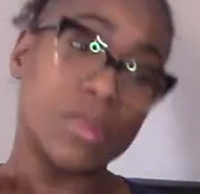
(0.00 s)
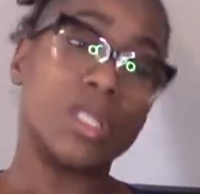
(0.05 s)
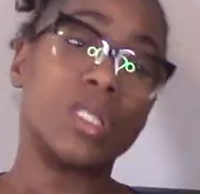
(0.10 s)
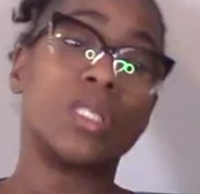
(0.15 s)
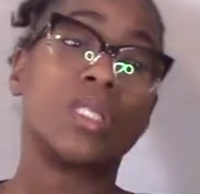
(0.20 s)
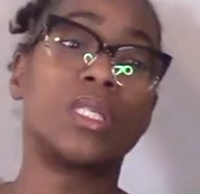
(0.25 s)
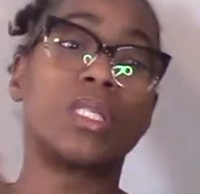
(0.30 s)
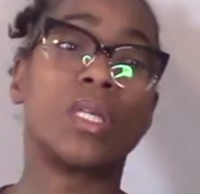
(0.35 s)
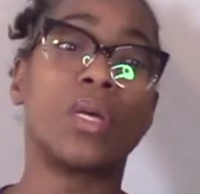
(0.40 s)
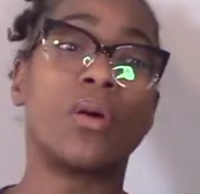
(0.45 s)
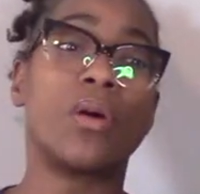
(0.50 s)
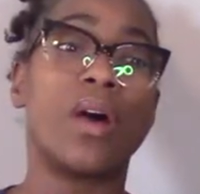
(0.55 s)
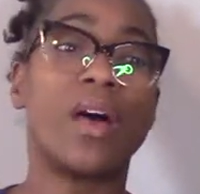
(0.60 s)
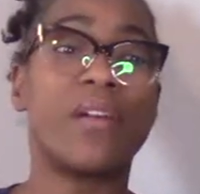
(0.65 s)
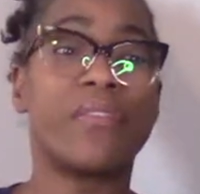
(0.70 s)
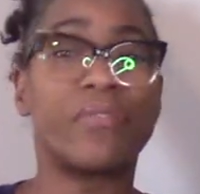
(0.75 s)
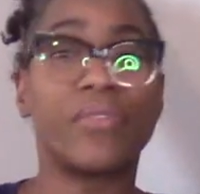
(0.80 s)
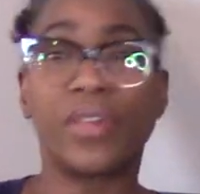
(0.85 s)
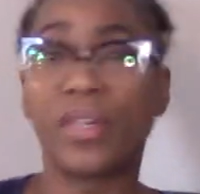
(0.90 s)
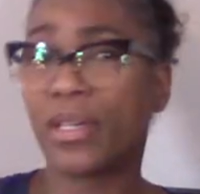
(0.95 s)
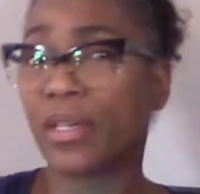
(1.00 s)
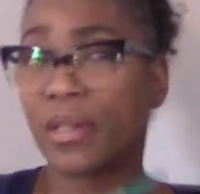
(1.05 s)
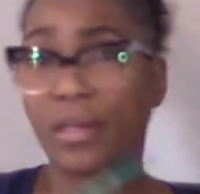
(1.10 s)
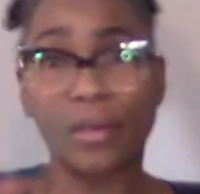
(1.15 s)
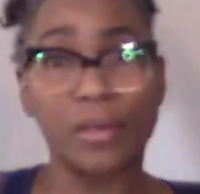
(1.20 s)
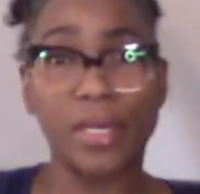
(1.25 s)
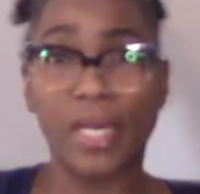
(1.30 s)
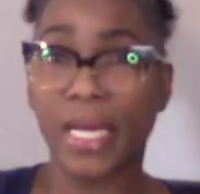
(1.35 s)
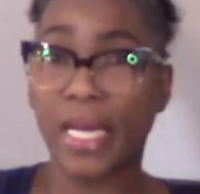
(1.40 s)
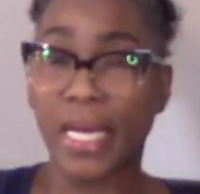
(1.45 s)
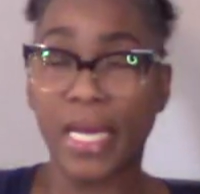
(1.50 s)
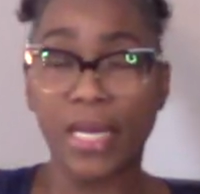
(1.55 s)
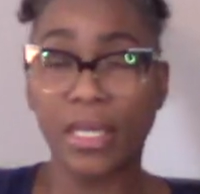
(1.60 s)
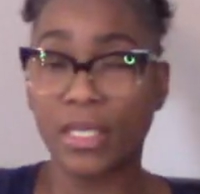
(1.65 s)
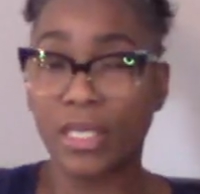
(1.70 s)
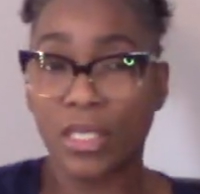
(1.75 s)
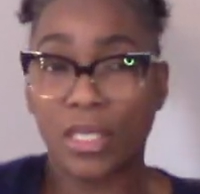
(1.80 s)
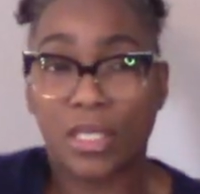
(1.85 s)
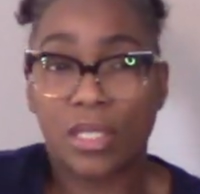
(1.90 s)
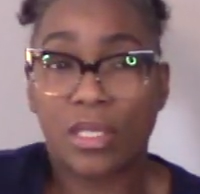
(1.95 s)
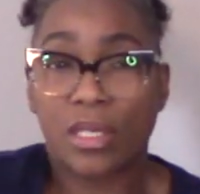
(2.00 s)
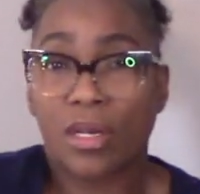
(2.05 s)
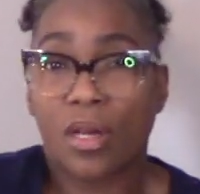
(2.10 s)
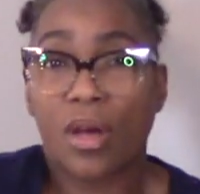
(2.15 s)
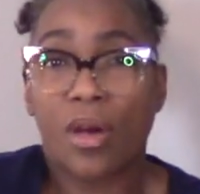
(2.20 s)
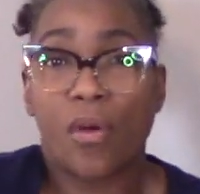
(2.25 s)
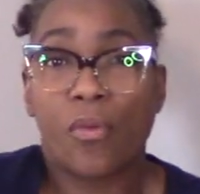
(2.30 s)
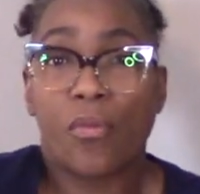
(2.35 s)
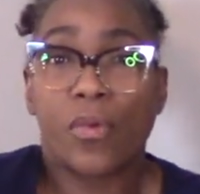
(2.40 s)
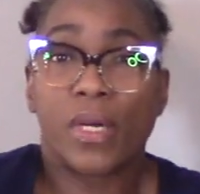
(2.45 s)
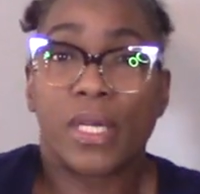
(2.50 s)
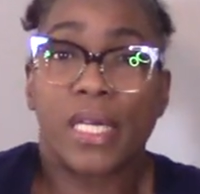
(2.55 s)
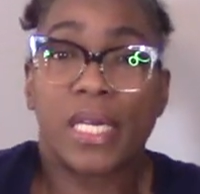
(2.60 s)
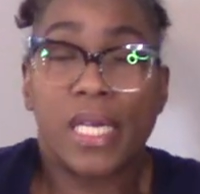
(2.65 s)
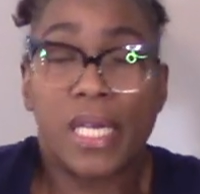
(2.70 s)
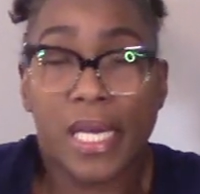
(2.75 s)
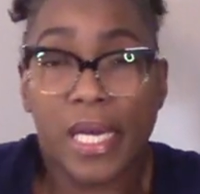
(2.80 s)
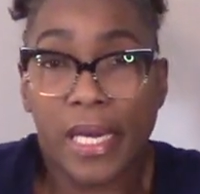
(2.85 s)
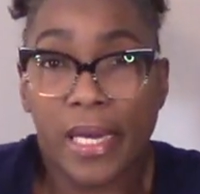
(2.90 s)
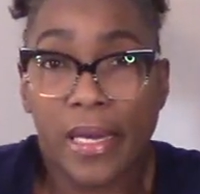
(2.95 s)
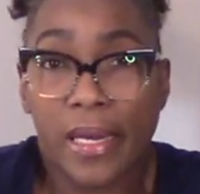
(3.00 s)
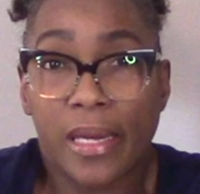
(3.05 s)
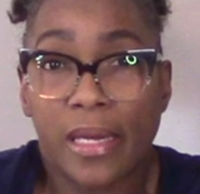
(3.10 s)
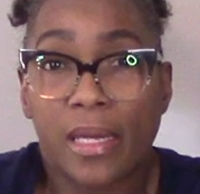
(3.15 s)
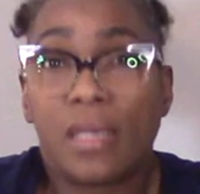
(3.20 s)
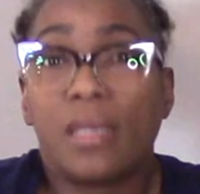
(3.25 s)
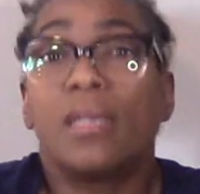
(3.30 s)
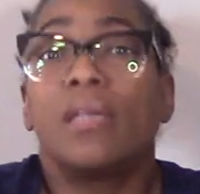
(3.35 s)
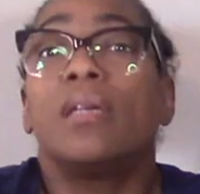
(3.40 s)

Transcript: So I figured, okay, I just took on what he had.